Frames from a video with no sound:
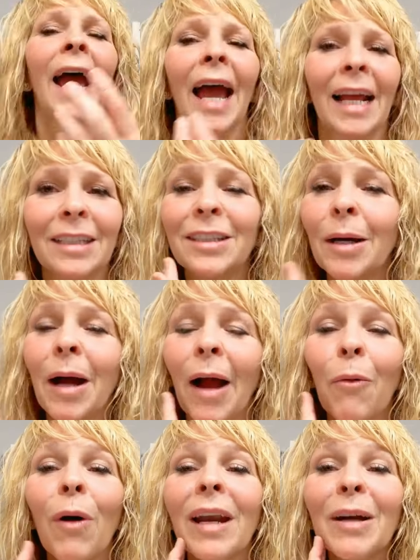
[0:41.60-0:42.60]
And so I
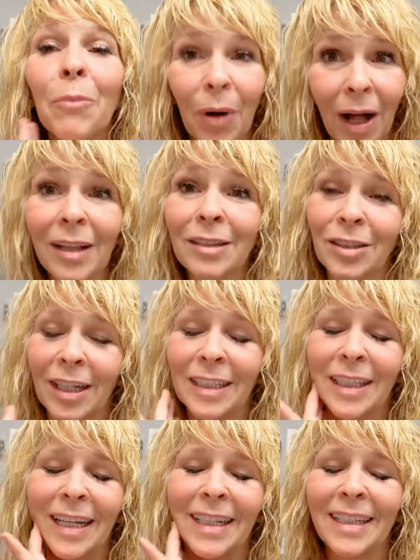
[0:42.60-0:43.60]
wanna
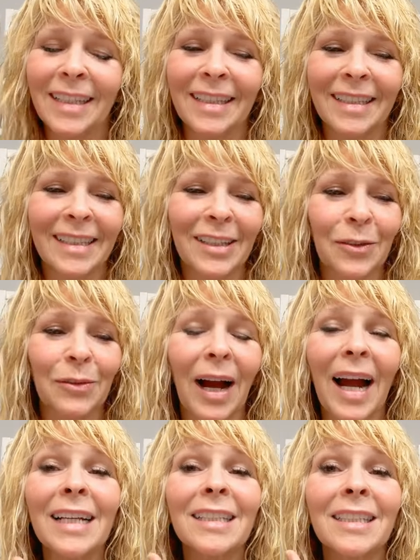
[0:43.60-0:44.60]
apologize that, you know,
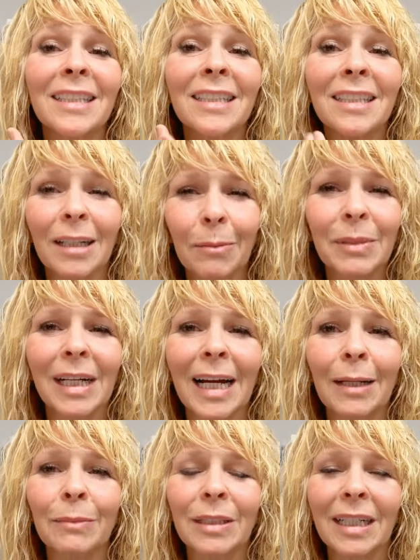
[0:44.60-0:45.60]
I
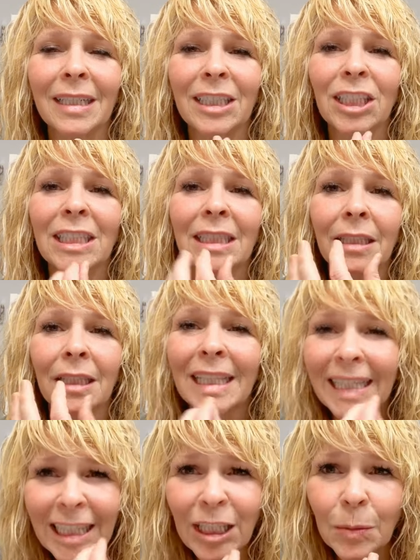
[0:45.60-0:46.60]
sometimes
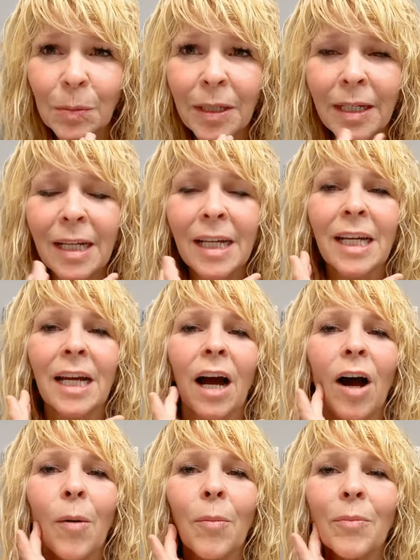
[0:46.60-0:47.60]
lisp
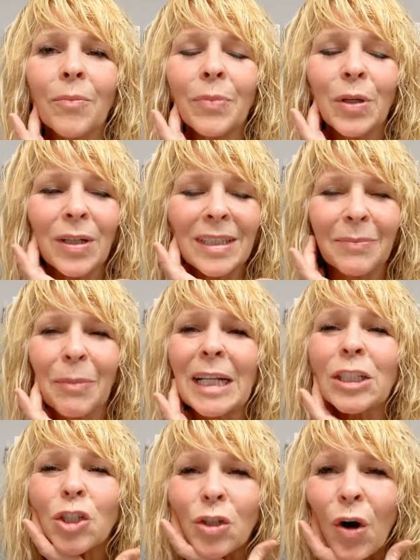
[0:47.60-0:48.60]
because of my
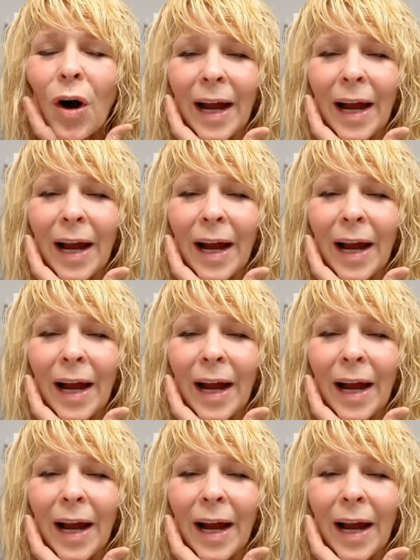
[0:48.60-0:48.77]
jaw.